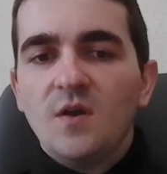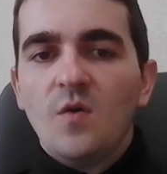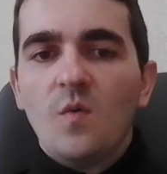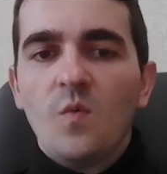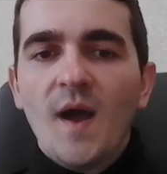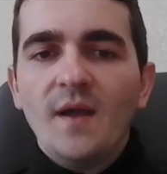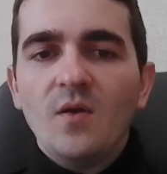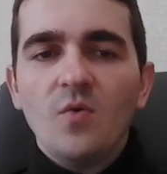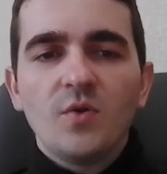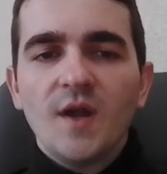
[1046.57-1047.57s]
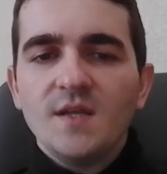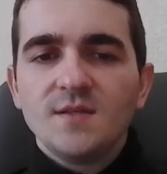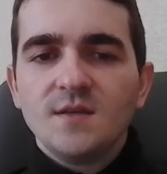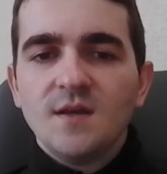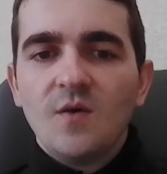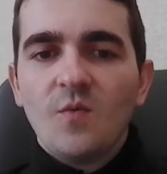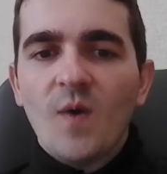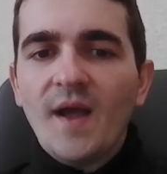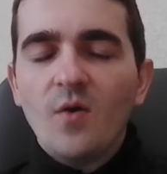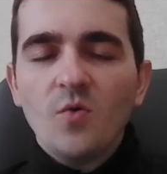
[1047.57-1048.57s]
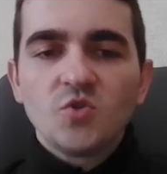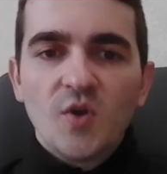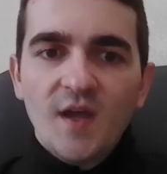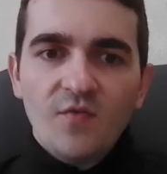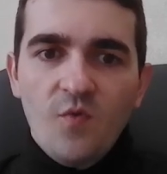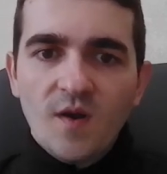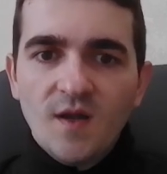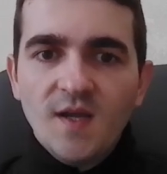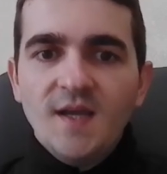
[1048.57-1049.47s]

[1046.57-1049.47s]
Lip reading: Why go crazy? Why go to f1?